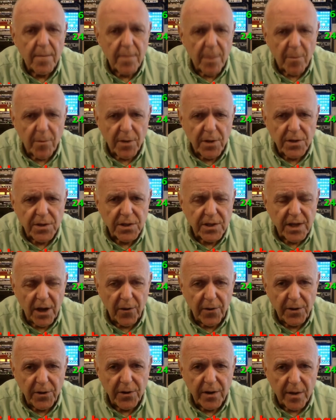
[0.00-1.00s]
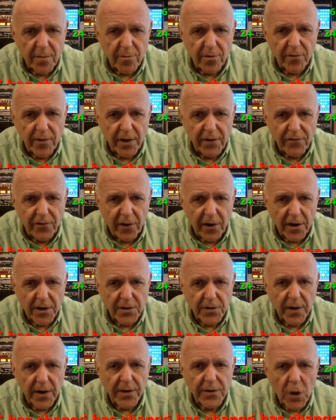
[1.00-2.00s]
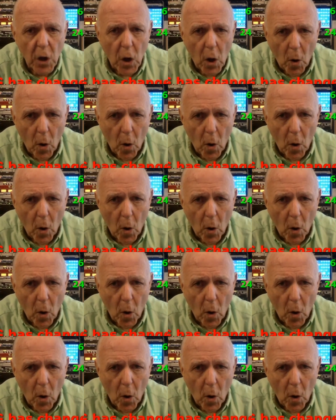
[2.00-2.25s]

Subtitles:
Remember, he used to say only you can prevent forest fires.